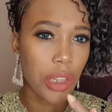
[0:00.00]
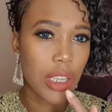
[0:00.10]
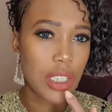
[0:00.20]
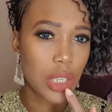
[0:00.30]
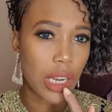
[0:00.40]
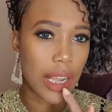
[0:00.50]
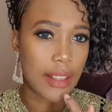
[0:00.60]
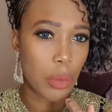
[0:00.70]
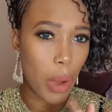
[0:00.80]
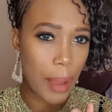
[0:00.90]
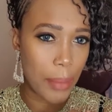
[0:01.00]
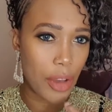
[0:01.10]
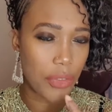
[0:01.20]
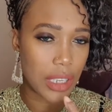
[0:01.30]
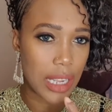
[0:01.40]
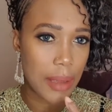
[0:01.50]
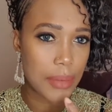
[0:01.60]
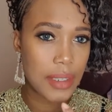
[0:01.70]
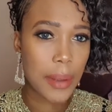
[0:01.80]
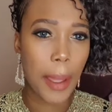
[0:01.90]
so like the white bit of your
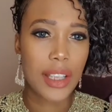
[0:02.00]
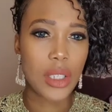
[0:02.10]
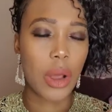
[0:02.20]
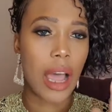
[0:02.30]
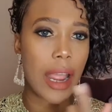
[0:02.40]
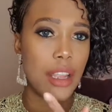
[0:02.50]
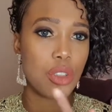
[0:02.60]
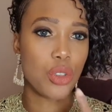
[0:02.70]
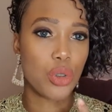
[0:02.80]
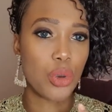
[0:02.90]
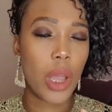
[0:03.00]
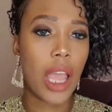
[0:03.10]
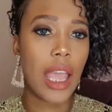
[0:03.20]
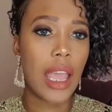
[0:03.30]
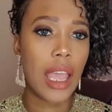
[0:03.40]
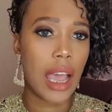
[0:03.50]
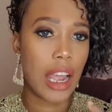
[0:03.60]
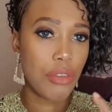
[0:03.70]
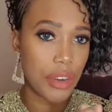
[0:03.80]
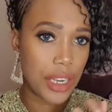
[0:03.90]
lips. So I
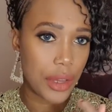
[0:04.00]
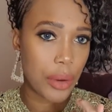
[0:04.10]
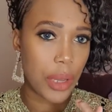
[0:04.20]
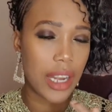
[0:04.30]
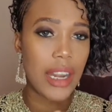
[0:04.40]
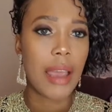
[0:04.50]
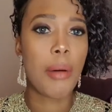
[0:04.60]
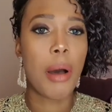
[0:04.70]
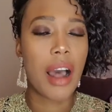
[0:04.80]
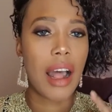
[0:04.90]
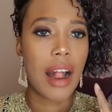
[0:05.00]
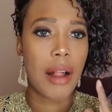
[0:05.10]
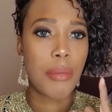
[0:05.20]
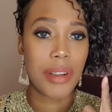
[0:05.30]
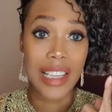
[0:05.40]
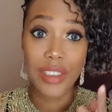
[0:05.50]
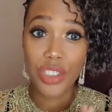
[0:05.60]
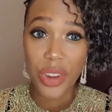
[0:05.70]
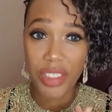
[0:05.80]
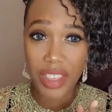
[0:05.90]
really go in, but then
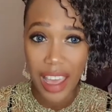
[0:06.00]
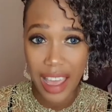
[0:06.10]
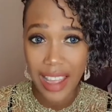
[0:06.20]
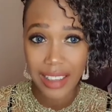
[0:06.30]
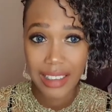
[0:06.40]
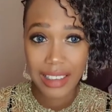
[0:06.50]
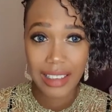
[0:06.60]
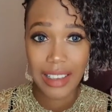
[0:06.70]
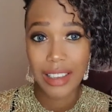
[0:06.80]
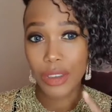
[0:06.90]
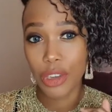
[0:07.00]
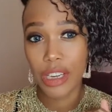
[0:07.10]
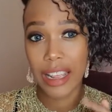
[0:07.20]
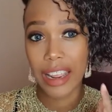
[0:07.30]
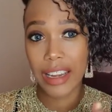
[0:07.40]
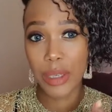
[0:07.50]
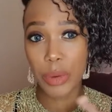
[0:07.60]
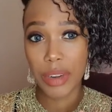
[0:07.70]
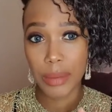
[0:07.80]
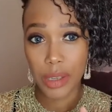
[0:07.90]
doing that, you're going to end up
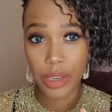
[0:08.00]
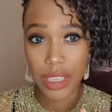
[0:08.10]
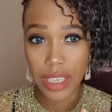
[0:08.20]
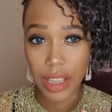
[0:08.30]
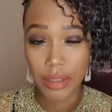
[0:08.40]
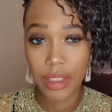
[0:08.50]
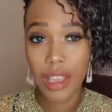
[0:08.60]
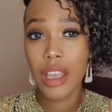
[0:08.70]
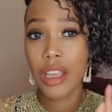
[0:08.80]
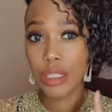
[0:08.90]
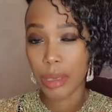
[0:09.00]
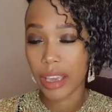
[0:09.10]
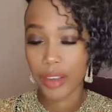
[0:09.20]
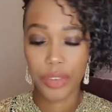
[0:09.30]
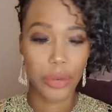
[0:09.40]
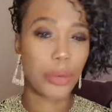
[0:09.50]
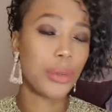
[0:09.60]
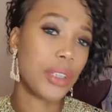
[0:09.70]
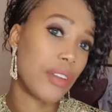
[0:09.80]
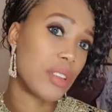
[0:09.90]
with lipstick on your teeth. So be careful.
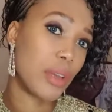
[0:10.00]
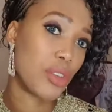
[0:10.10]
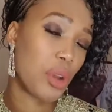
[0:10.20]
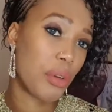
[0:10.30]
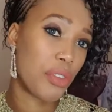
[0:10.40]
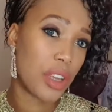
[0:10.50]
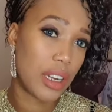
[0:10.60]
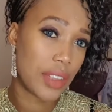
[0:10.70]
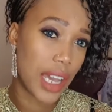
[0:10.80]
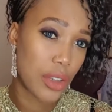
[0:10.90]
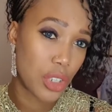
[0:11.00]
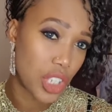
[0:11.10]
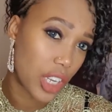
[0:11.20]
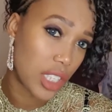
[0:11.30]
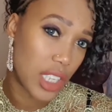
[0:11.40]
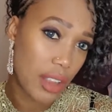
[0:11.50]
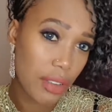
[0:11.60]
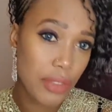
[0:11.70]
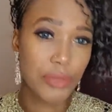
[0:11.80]
You have to make sure before you leave the house, you check your teeth.